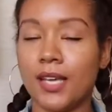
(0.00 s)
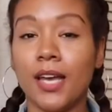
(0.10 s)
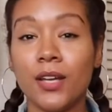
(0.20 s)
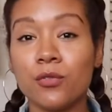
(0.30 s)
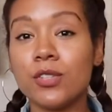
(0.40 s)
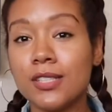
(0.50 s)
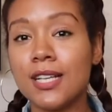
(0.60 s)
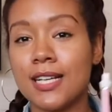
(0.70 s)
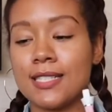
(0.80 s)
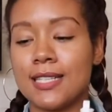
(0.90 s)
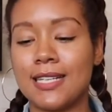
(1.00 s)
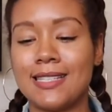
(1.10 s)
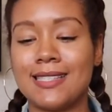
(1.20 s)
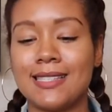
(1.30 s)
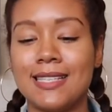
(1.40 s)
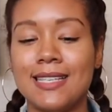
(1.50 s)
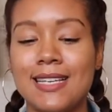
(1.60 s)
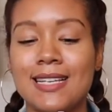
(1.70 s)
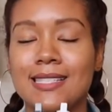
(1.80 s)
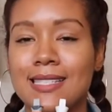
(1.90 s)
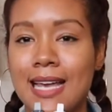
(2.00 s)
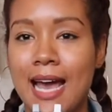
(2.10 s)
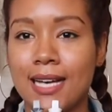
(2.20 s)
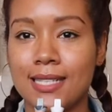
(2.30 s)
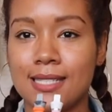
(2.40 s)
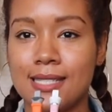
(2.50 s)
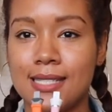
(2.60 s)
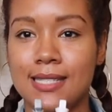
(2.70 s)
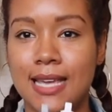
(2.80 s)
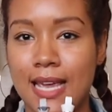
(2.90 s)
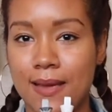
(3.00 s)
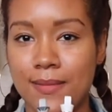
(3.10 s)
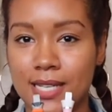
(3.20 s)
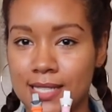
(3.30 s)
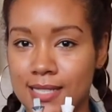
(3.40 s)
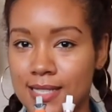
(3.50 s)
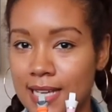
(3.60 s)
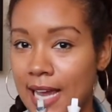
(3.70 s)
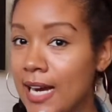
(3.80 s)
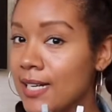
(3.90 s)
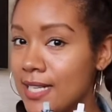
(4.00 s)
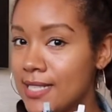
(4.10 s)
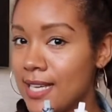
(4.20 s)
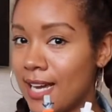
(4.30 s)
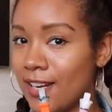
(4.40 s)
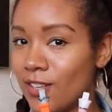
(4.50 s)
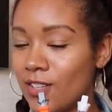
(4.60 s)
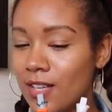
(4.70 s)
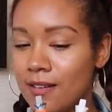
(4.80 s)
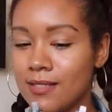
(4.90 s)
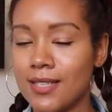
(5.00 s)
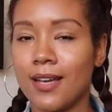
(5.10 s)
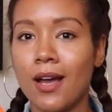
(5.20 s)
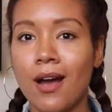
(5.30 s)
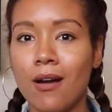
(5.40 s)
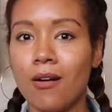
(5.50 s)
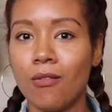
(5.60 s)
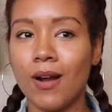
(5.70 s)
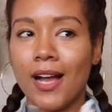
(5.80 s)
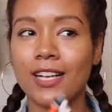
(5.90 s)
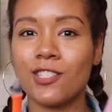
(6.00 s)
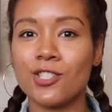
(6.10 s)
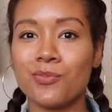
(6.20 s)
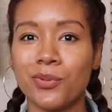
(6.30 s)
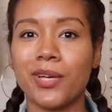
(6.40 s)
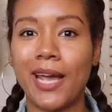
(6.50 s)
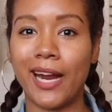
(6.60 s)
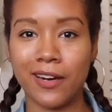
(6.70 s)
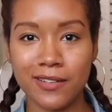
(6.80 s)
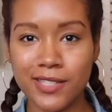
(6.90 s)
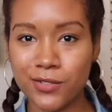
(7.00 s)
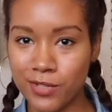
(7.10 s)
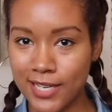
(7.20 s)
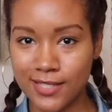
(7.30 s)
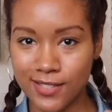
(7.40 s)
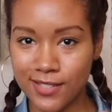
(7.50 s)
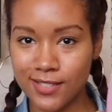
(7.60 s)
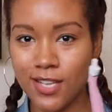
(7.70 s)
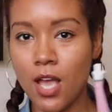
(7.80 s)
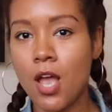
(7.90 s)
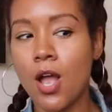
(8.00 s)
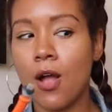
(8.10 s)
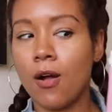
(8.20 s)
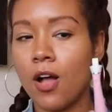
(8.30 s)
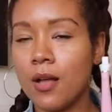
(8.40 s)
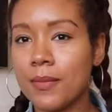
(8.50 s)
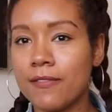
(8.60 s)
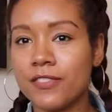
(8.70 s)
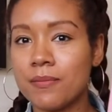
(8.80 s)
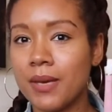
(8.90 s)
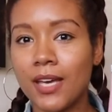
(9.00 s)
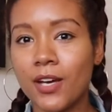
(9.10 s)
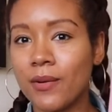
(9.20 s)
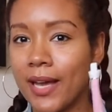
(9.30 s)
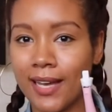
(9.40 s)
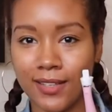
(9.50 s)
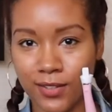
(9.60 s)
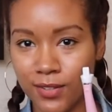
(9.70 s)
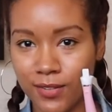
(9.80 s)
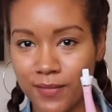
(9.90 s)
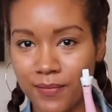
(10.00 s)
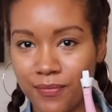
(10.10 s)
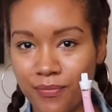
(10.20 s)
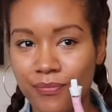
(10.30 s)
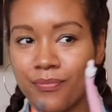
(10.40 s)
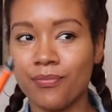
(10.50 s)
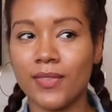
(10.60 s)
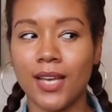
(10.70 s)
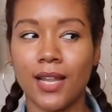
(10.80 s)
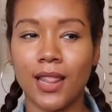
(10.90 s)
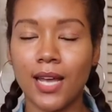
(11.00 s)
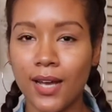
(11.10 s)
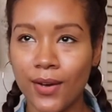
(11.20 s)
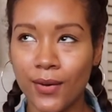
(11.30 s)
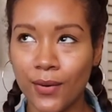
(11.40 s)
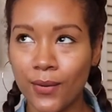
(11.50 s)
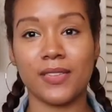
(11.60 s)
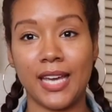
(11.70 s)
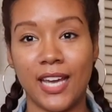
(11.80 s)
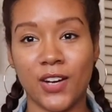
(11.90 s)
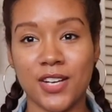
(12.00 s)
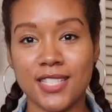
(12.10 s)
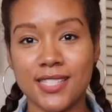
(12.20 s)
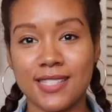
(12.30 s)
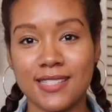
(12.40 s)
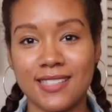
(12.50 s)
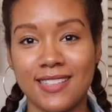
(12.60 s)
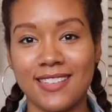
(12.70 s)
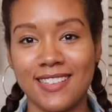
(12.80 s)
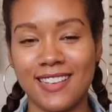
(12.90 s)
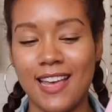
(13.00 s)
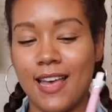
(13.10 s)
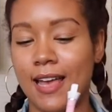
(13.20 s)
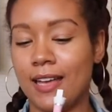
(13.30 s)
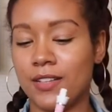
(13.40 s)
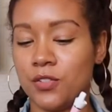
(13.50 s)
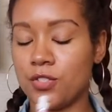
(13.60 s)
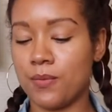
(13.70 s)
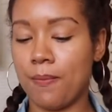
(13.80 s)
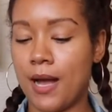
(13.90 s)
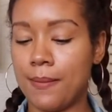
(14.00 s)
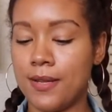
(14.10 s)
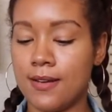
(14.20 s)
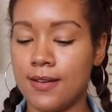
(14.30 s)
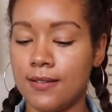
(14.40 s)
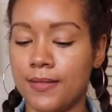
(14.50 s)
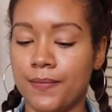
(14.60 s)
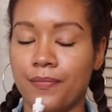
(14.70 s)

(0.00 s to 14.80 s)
and realized that it's the exact same as the Harry's handle, I was like, oh, I can just put Harry's razors on my flamingo handle. Hello, Harry's. You just pop it on,